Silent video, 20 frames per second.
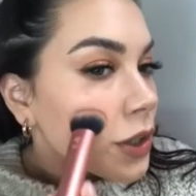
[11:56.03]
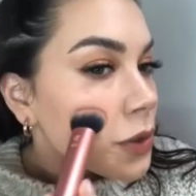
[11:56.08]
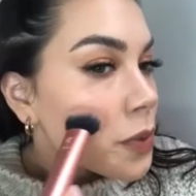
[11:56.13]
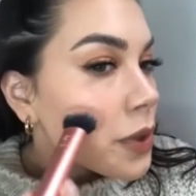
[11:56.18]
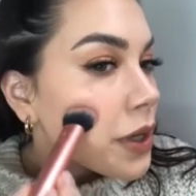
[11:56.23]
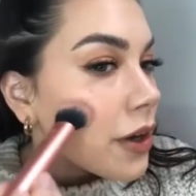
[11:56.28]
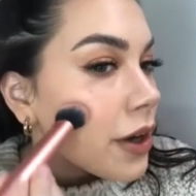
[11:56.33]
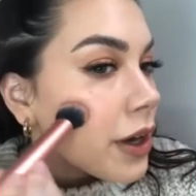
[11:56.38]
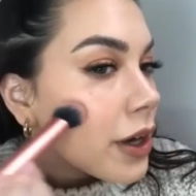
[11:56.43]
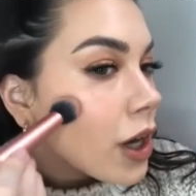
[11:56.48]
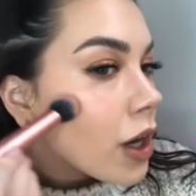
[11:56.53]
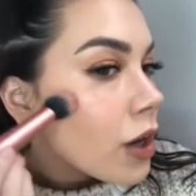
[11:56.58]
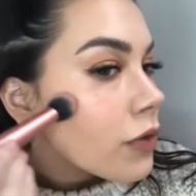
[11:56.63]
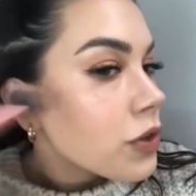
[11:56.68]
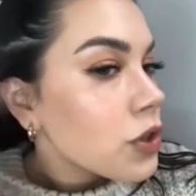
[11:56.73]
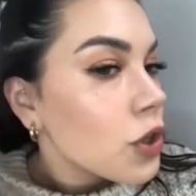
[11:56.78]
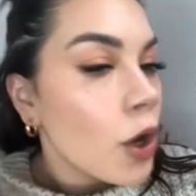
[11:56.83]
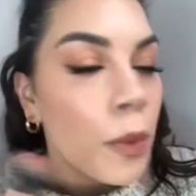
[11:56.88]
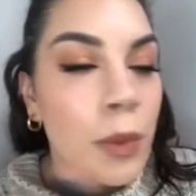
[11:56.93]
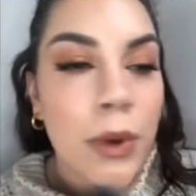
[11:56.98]
we're going over
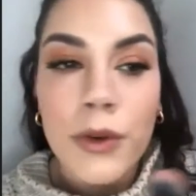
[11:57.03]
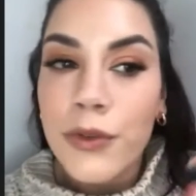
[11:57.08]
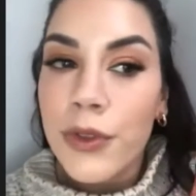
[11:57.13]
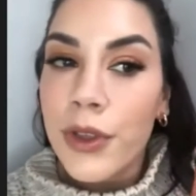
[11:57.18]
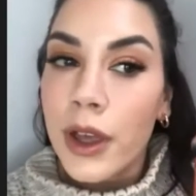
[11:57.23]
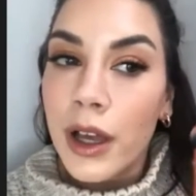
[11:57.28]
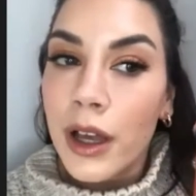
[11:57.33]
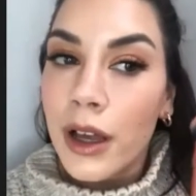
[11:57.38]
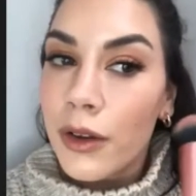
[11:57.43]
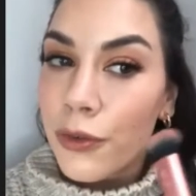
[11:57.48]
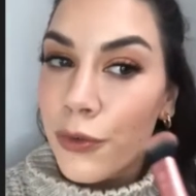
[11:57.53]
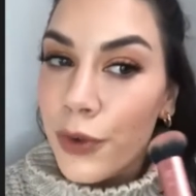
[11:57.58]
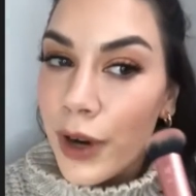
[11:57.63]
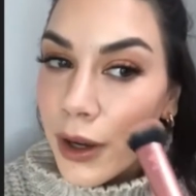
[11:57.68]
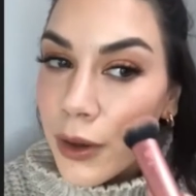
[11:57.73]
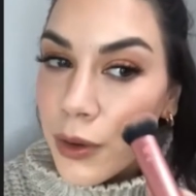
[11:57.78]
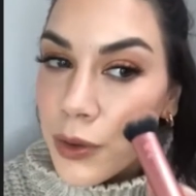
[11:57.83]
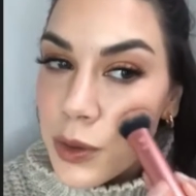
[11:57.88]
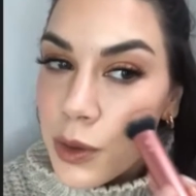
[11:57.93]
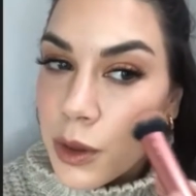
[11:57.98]
top of the
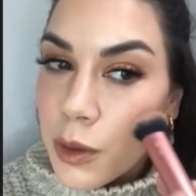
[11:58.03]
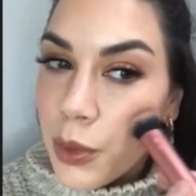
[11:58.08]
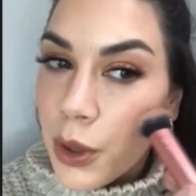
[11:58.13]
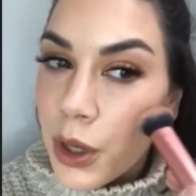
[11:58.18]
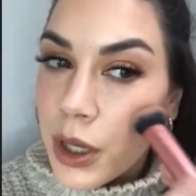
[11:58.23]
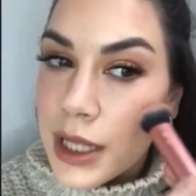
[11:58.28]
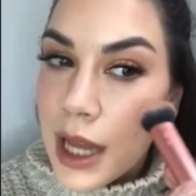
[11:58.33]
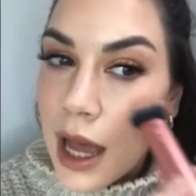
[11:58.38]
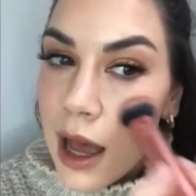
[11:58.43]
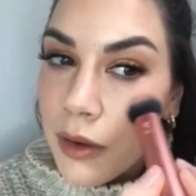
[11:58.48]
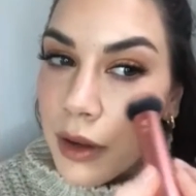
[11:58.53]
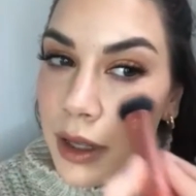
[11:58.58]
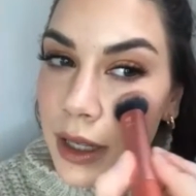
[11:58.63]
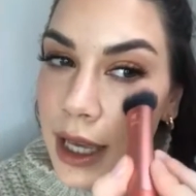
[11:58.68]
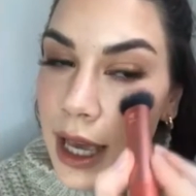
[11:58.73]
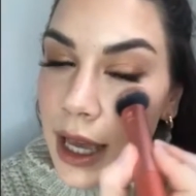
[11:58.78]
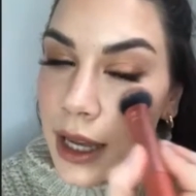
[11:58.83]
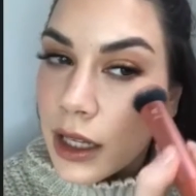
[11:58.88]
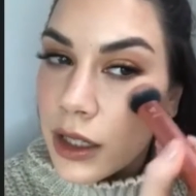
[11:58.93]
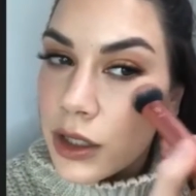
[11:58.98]
freckles that we put down,
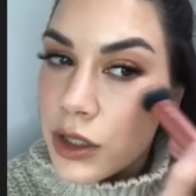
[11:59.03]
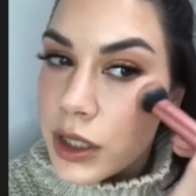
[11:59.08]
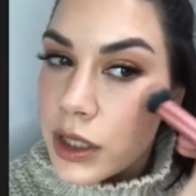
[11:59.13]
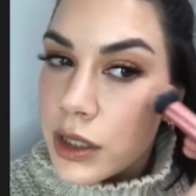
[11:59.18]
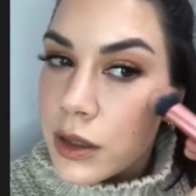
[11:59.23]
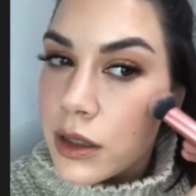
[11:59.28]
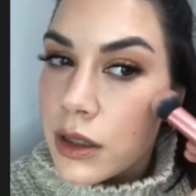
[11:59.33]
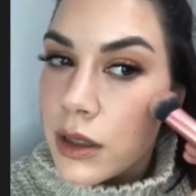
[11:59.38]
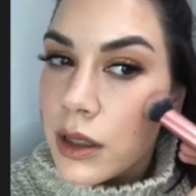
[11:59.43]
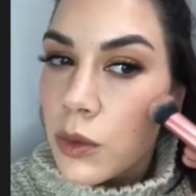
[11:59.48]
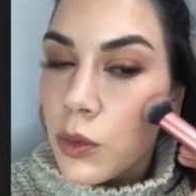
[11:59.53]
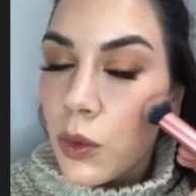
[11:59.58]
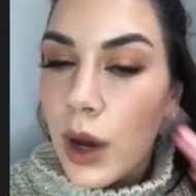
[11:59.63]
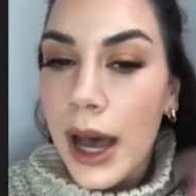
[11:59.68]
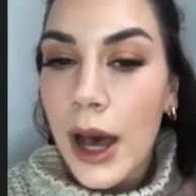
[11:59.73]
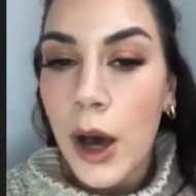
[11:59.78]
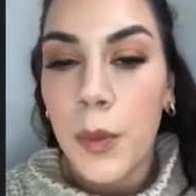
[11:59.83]
again, it just will help